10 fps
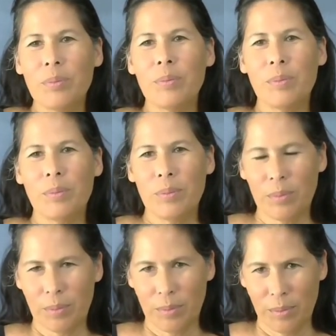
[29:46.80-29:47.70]

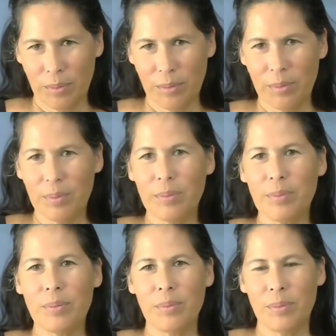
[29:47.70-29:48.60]

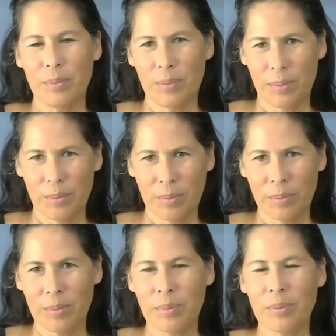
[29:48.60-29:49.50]

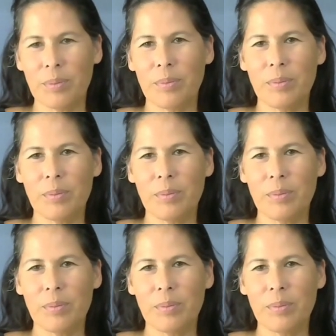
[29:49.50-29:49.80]
The person shown says nothing.